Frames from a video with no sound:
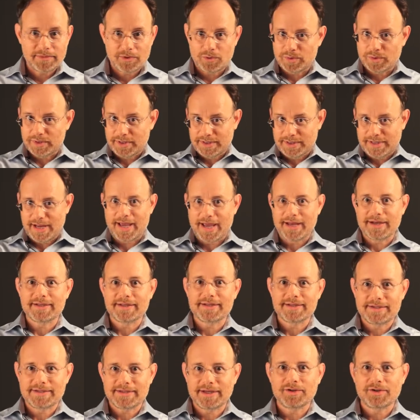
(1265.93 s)
who would stand
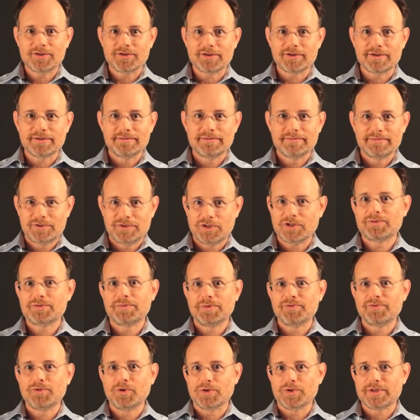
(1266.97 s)
in the center just
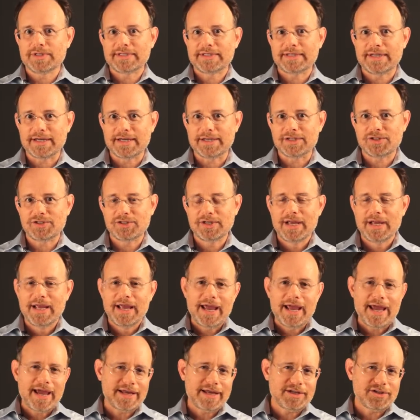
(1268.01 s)
before the stage.
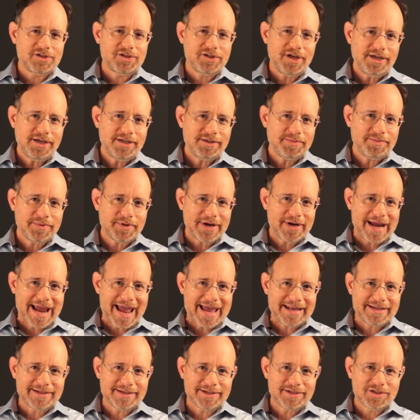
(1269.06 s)
And Shakespeare
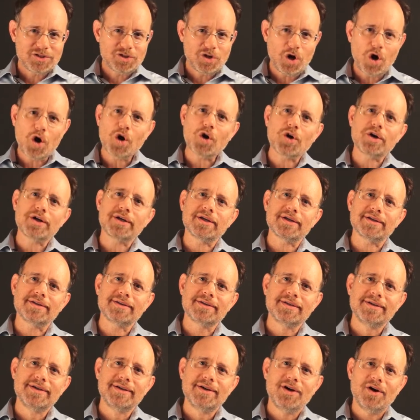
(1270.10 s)
had to
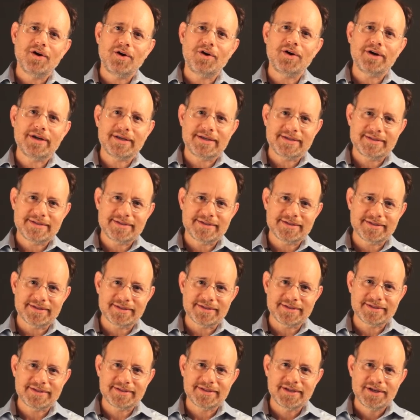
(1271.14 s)
target
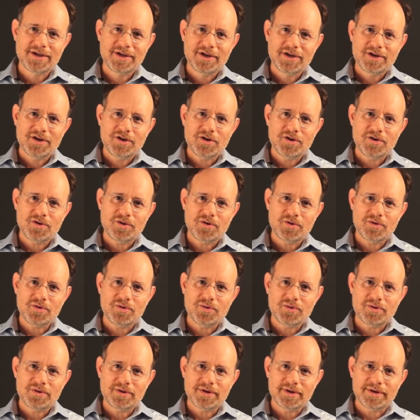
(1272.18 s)
audiences
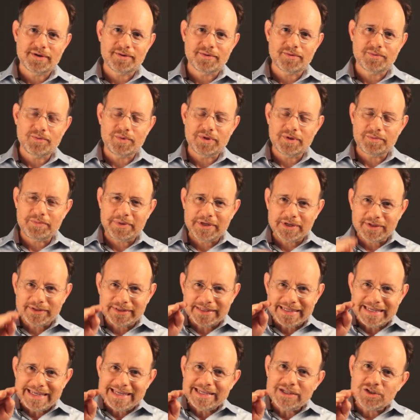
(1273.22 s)
who would appeal
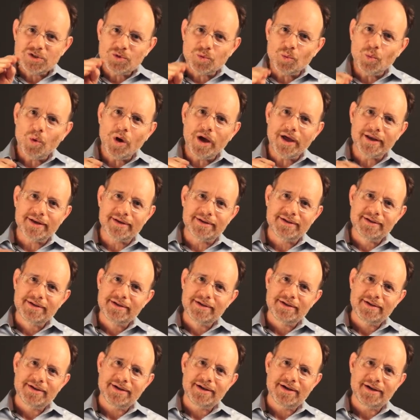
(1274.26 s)
to each one
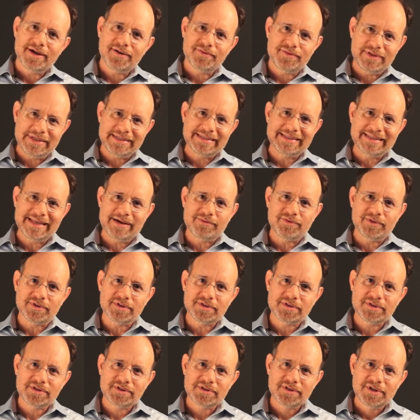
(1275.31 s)
of these
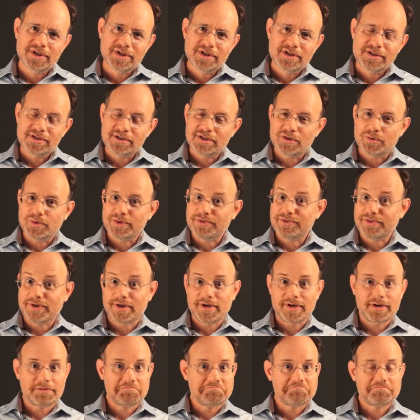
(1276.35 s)
levels. So we
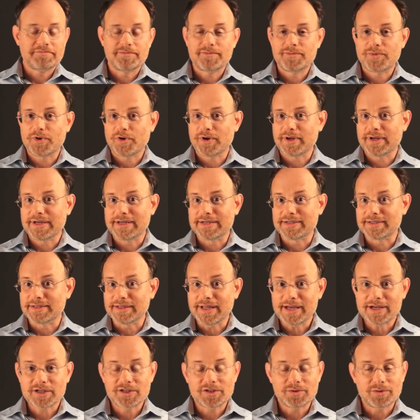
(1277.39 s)
find very
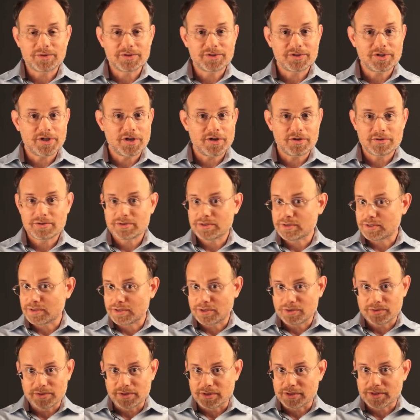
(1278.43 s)
intellectual jokes
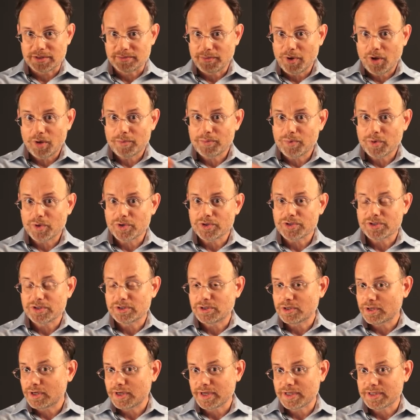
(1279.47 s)
that only a small portion
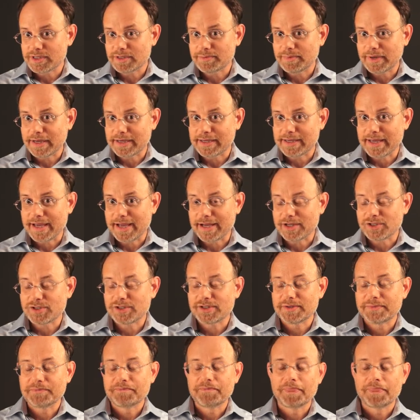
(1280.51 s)
of the audience might catch,